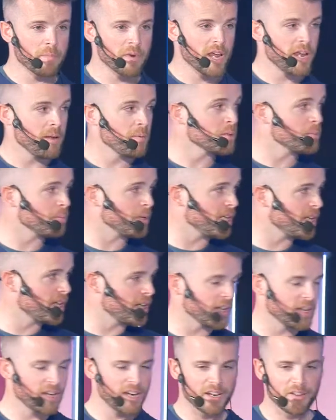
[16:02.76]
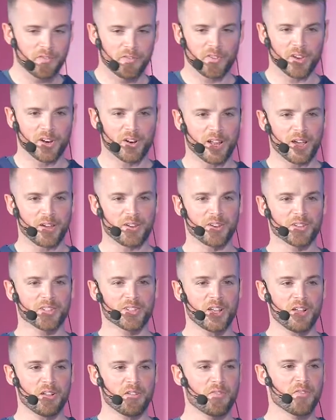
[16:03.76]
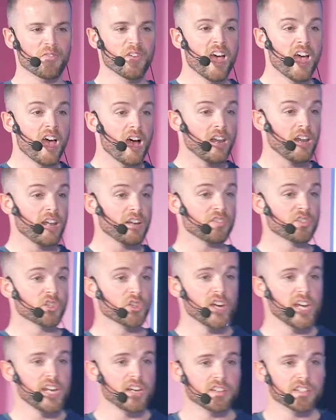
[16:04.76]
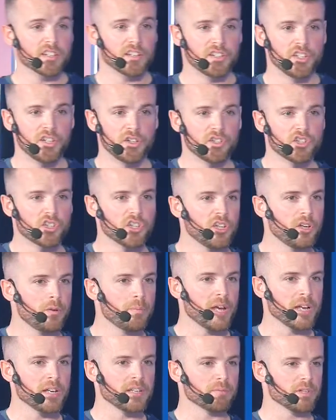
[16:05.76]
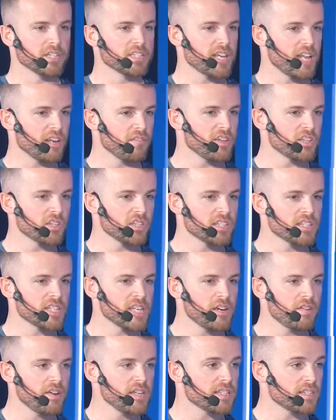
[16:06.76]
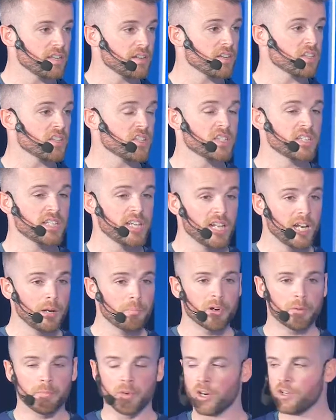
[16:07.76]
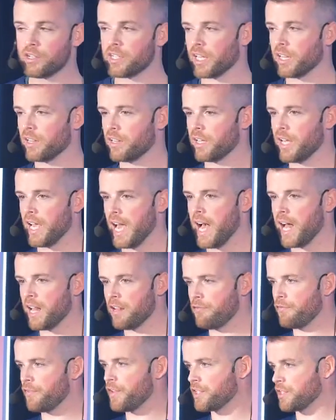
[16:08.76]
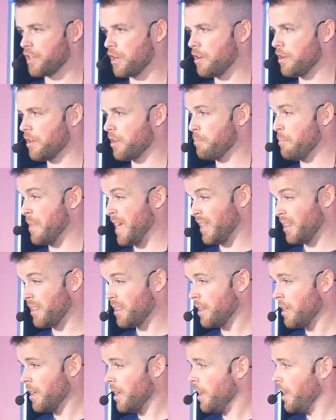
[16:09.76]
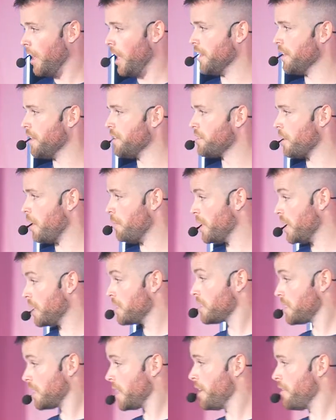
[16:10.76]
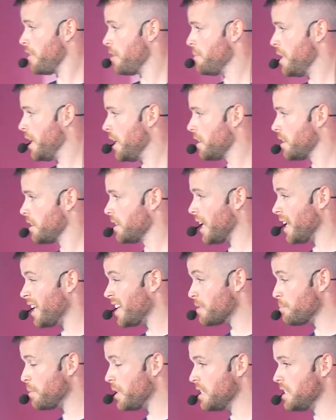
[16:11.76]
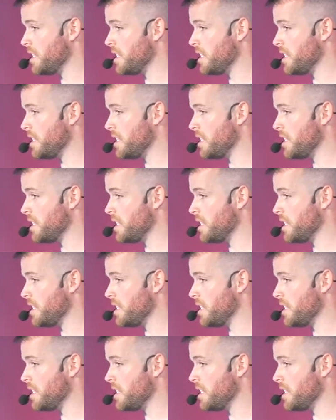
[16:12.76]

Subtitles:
names, but you can kind of figure it out yourself. A lot of trainers on YouTube and with television series that are still promoting the alpha dog myth and the dominance theory myth. That has been